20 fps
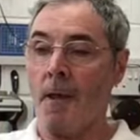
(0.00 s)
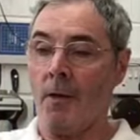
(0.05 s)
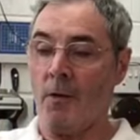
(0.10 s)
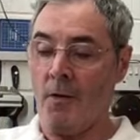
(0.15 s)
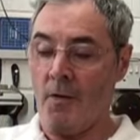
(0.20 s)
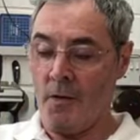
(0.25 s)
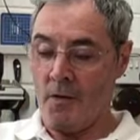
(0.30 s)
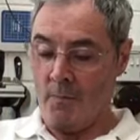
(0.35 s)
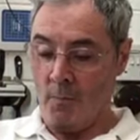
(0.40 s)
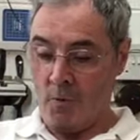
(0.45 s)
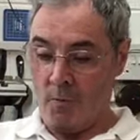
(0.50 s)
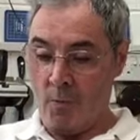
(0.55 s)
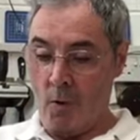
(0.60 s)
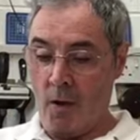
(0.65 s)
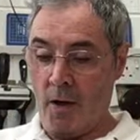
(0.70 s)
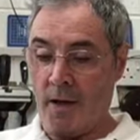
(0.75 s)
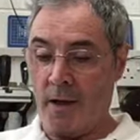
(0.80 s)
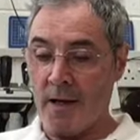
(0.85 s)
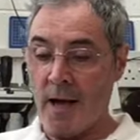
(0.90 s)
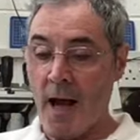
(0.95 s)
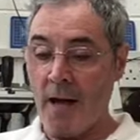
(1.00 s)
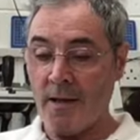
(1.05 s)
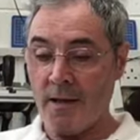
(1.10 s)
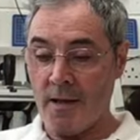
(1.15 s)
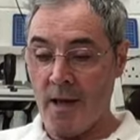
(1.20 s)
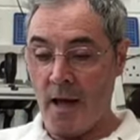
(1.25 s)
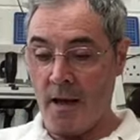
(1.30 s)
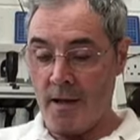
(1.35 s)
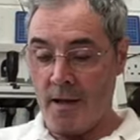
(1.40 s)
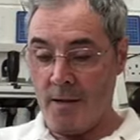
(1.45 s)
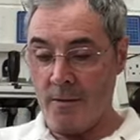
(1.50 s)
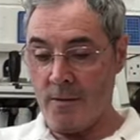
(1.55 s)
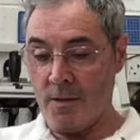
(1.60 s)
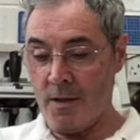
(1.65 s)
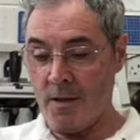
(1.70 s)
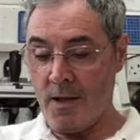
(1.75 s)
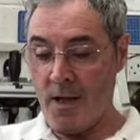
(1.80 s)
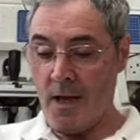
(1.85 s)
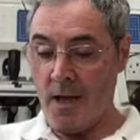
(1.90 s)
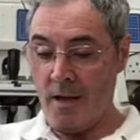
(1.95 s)
I don't think there's much more I can add to that now. As
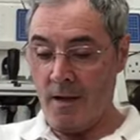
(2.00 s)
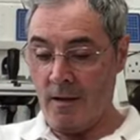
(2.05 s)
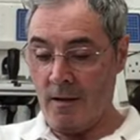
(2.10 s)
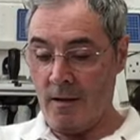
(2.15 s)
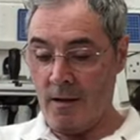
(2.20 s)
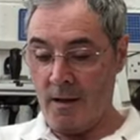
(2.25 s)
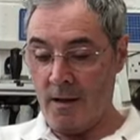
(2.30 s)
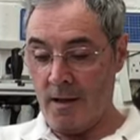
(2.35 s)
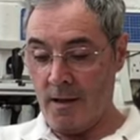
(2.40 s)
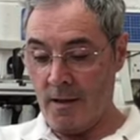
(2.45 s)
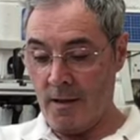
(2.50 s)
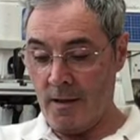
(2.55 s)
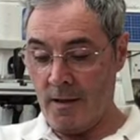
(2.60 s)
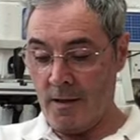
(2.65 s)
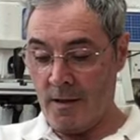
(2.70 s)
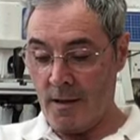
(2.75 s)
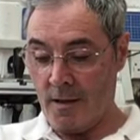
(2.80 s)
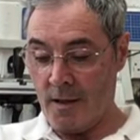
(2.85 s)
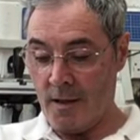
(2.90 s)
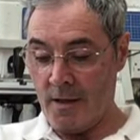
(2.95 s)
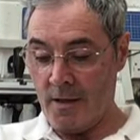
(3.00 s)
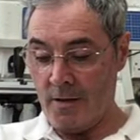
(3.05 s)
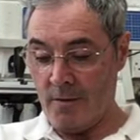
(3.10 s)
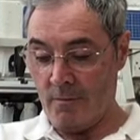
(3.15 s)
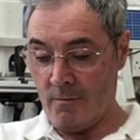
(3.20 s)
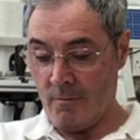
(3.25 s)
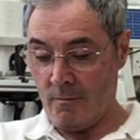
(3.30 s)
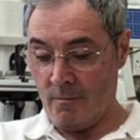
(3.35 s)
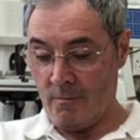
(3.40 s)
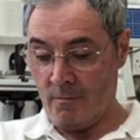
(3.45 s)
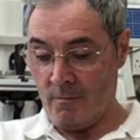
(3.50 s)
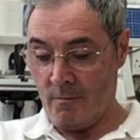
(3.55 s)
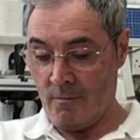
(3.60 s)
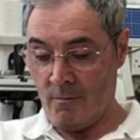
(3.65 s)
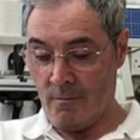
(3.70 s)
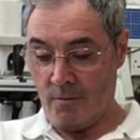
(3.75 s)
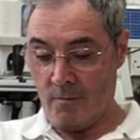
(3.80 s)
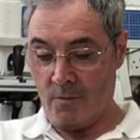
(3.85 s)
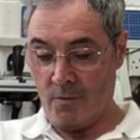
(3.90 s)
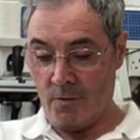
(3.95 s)
I say, I'll get it
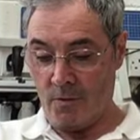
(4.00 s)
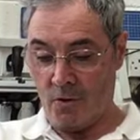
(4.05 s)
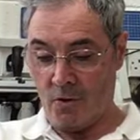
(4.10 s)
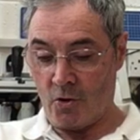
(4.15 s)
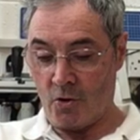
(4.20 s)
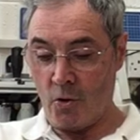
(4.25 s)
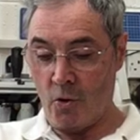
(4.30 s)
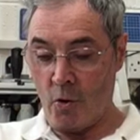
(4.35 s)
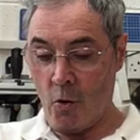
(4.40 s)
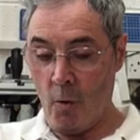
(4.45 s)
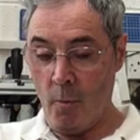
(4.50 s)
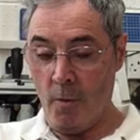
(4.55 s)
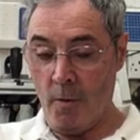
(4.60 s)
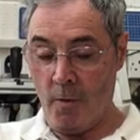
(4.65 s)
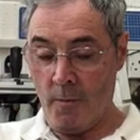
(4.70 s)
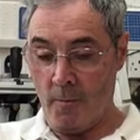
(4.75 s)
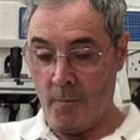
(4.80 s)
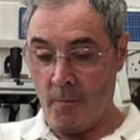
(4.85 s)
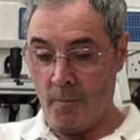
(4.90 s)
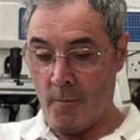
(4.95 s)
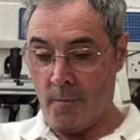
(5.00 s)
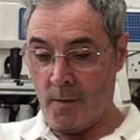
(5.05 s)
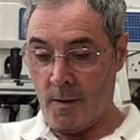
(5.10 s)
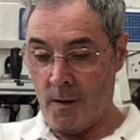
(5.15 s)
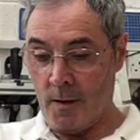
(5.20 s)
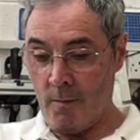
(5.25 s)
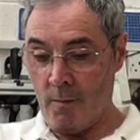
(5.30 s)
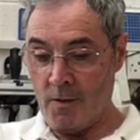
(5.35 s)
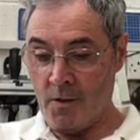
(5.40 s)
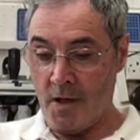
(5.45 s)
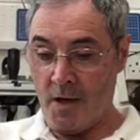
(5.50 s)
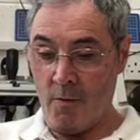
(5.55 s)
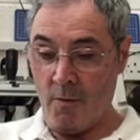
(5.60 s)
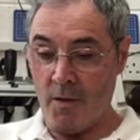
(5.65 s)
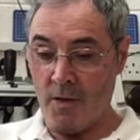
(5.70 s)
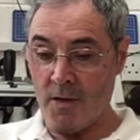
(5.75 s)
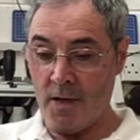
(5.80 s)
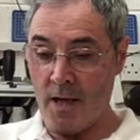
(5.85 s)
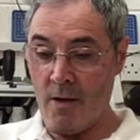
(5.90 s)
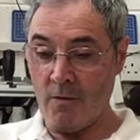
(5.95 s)
strung up and we'll see what
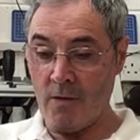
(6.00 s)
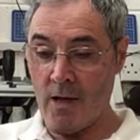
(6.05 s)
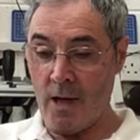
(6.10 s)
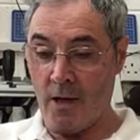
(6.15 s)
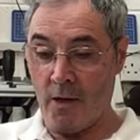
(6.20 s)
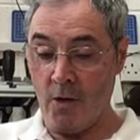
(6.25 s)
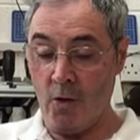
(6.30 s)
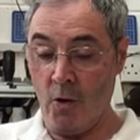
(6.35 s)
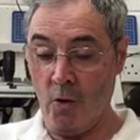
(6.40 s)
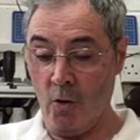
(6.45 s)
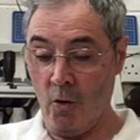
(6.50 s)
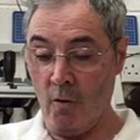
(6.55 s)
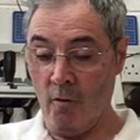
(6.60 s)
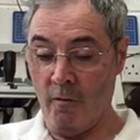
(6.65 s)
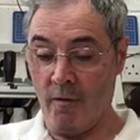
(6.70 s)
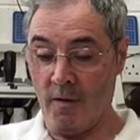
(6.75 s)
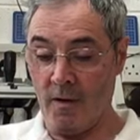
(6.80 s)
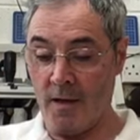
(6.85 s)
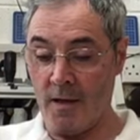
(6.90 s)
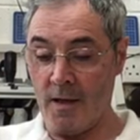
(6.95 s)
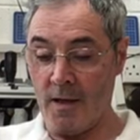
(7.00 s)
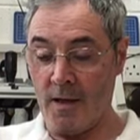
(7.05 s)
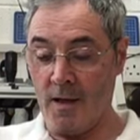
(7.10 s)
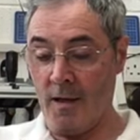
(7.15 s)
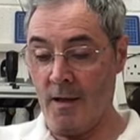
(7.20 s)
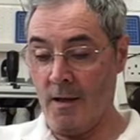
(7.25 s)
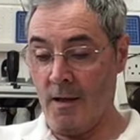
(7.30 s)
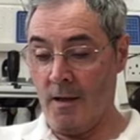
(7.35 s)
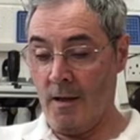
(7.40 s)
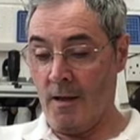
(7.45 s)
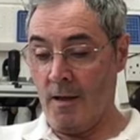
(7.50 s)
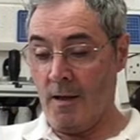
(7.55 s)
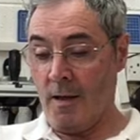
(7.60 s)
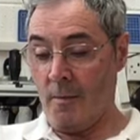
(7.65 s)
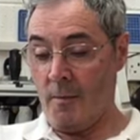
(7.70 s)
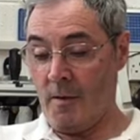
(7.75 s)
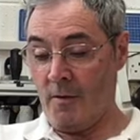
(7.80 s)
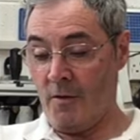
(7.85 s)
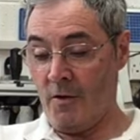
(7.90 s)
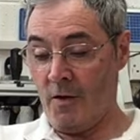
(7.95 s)
it sounds like, and hopefully,
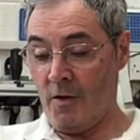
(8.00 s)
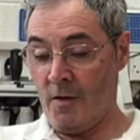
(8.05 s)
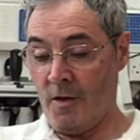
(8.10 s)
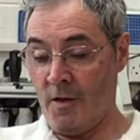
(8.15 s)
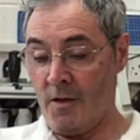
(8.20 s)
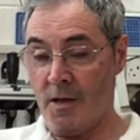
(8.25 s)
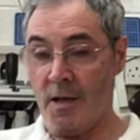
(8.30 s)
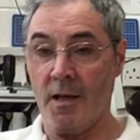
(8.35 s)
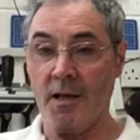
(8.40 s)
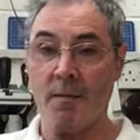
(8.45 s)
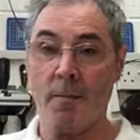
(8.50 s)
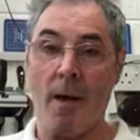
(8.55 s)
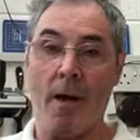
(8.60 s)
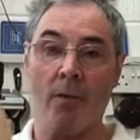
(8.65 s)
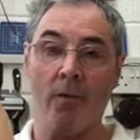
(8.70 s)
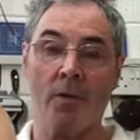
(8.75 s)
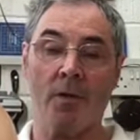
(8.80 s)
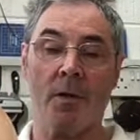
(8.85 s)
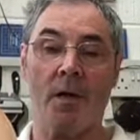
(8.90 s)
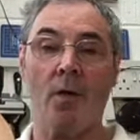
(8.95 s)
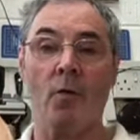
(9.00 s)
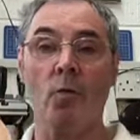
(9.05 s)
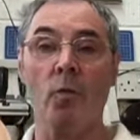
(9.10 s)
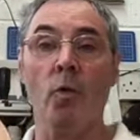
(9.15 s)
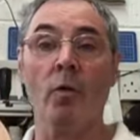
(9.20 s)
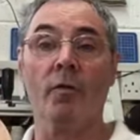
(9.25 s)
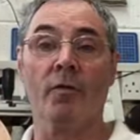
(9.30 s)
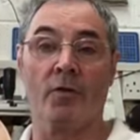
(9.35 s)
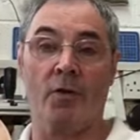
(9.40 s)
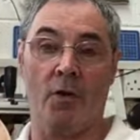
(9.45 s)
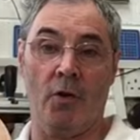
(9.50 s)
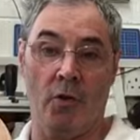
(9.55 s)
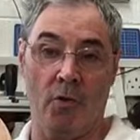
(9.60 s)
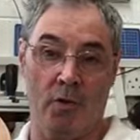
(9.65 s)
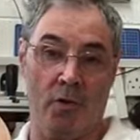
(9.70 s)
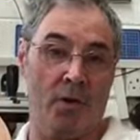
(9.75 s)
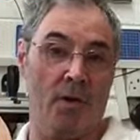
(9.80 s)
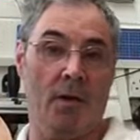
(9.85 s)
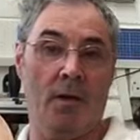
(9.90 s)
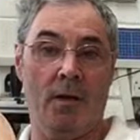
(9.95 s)
I mean, I've heard these things about wolf
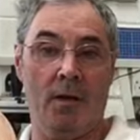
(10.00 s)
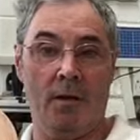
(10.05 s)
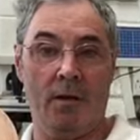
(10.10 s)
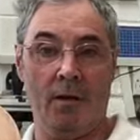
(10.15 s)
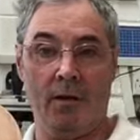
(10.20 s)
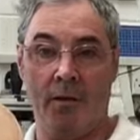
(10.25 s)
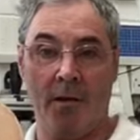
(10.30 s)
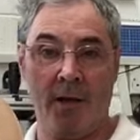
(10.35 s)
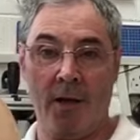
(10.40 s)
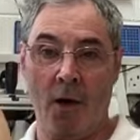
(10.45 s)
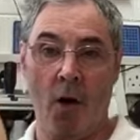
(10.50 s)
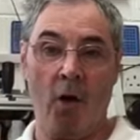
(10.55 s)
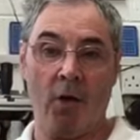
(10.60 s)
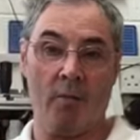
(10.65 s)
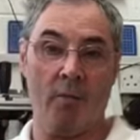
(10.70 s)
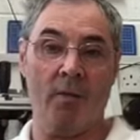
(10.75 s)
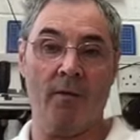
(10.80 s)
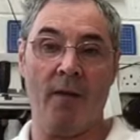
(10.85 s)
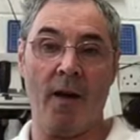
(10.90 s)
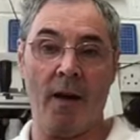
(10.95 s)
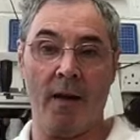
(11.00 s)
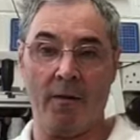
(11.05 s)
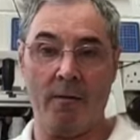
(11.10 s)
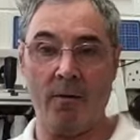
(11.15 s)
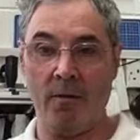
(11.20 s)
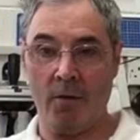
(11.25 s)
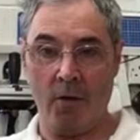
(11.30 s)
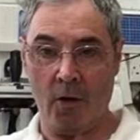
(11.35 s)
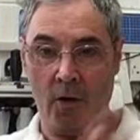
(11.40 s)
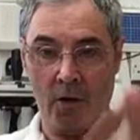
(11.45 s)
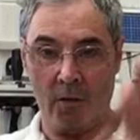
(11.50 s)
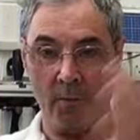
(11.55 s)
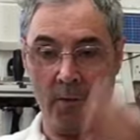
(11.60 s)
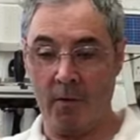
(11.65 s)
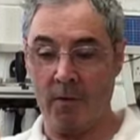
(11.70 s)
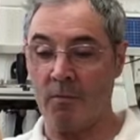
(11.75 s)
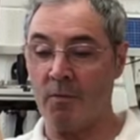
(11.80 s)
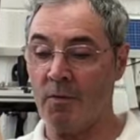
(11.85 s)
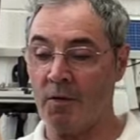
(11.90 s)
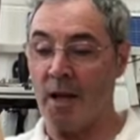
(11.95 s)
tones, you get
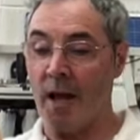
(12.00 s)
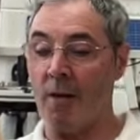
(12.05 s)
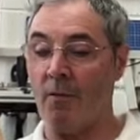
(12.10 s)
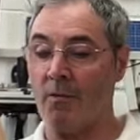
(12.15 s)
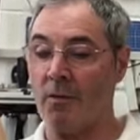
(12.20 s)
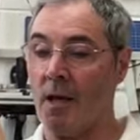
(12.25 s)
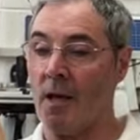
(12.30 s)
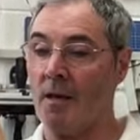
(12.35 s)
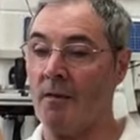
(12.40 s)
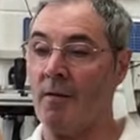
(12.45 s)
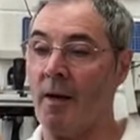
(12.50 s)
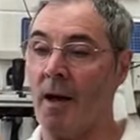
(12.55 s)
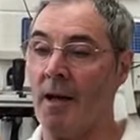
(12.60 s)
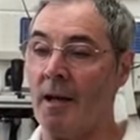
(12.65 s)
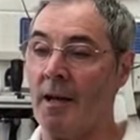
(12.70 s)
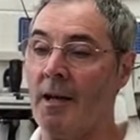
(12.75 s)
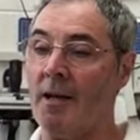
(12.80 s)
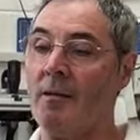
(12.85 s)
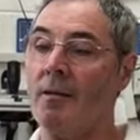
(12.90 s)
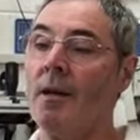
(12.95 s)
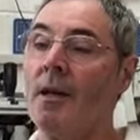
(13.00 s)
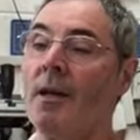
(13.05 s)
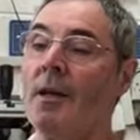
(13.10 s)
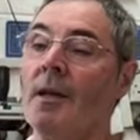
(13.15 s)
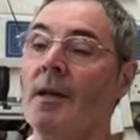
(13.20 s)
horrible sounds out of the violin